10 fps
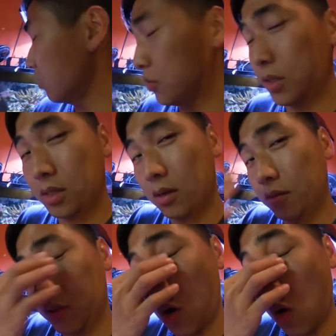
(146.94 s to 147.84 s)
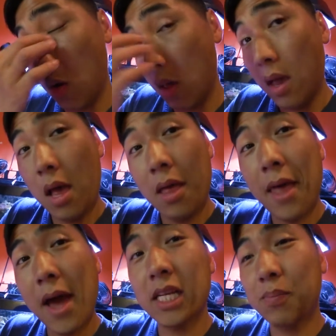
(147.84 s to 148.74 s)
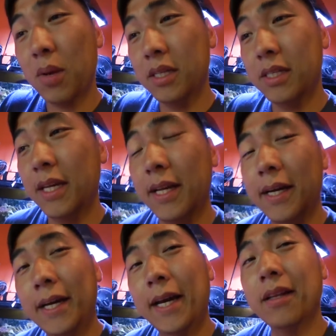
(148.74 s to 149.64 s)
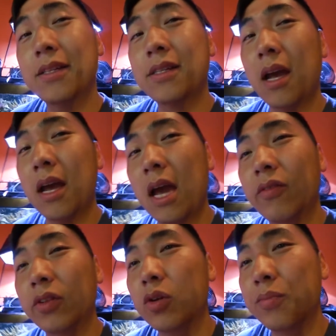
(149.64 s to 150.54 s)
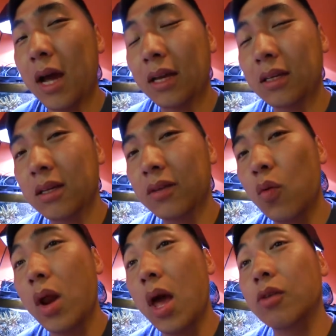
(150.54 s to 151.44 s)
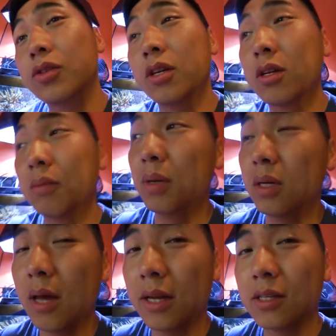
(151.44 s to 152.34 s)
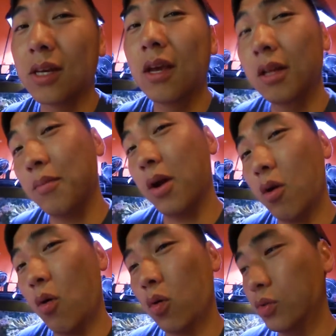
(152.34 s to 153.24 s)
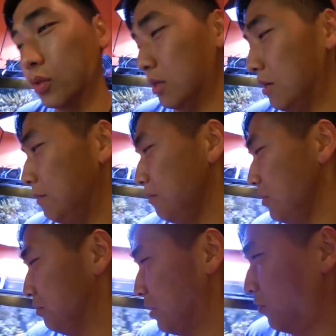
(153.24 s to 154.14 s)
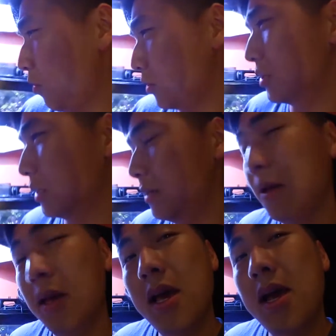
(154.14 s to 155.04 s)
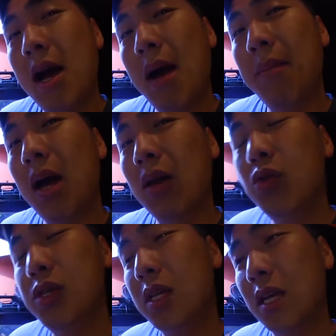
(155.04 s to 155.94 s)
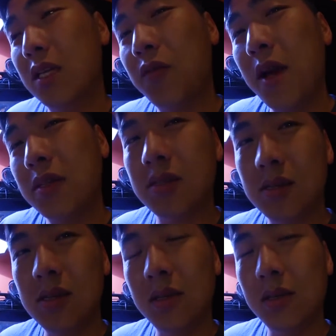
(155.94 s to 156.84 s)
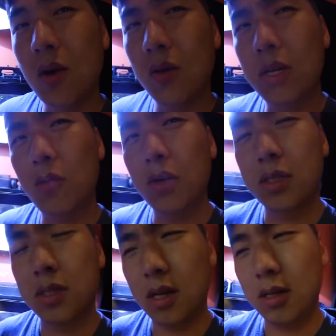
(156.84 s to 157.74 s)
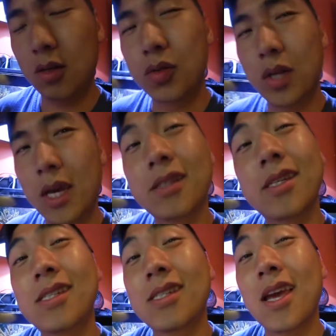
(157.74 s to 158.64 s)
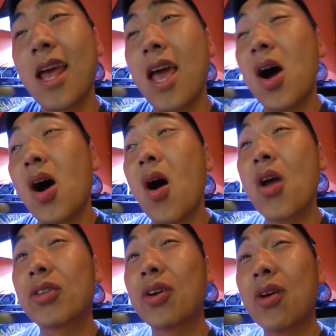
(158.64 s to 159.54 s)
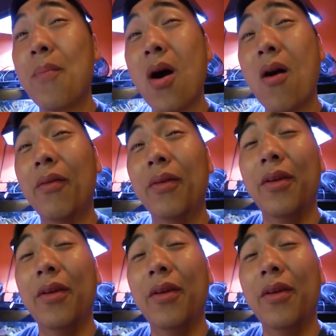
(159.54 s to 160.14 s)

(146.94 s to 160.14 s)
losing stuff. So that explains it. Uh, at least I have a little bit of idea of what else it could be that is killing my corals. Um, but fortunately, I'm not losing it as fast as he, you know, he was uh, losing his. He said it took about